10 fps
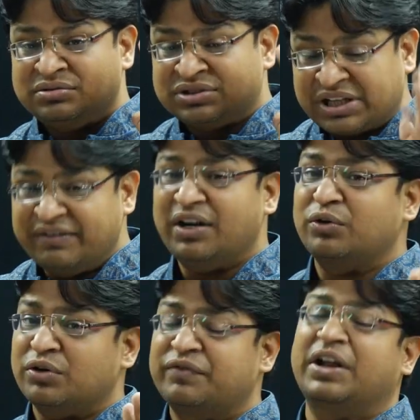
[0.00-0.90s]
7
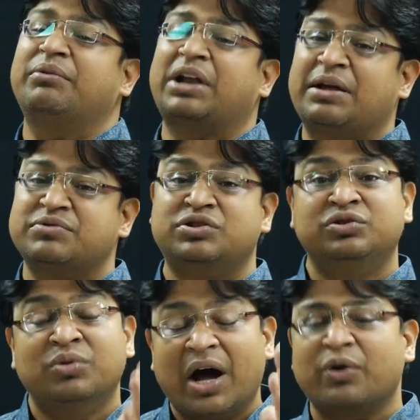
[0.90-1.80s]
out of 10 times,
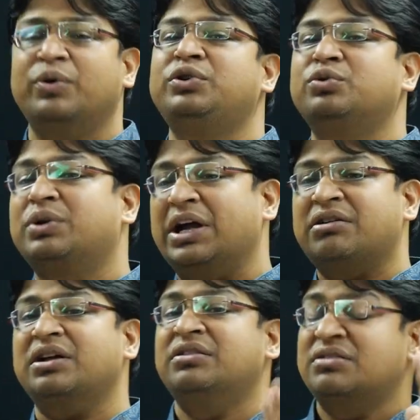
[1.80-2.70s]
you are going to
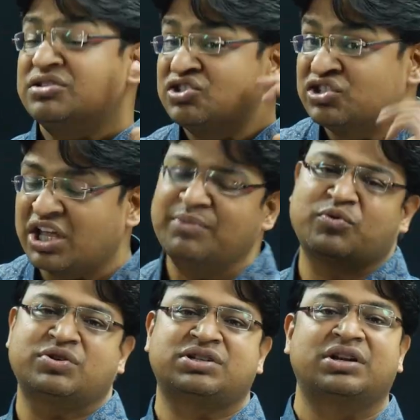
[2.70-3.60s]
get in the same
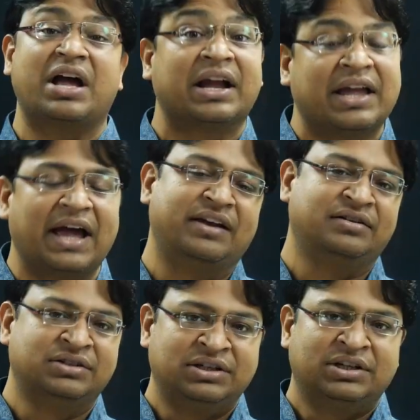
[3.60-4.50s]
question again.